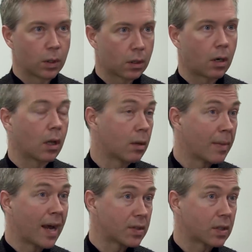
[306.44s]
would call a
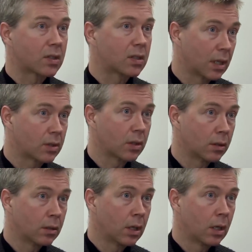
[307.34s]
mass
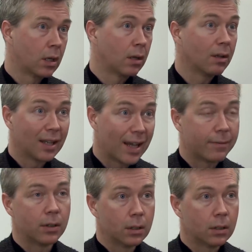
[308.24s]
extinction
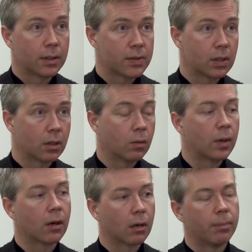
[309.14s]
level. So
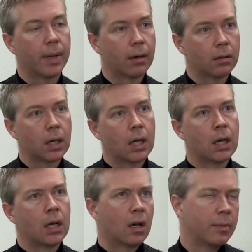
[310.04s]
we are about
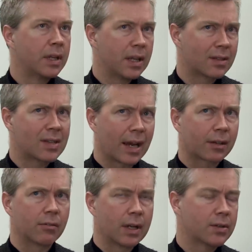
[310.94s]
I mean, the
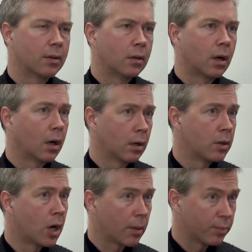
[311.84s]
exact rates are
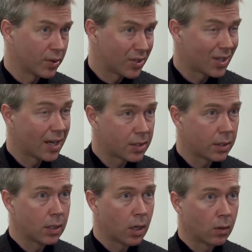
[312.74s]
not
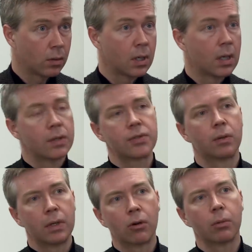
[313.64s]
precisely known. So
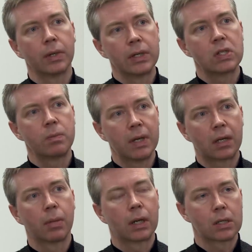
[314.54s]
we normally speak
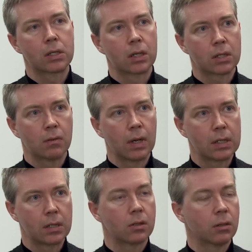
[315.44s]
about extinction
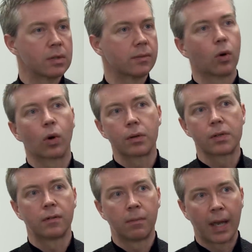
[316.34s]
rates in terms of orders
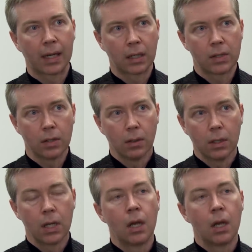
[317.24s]
of magnitude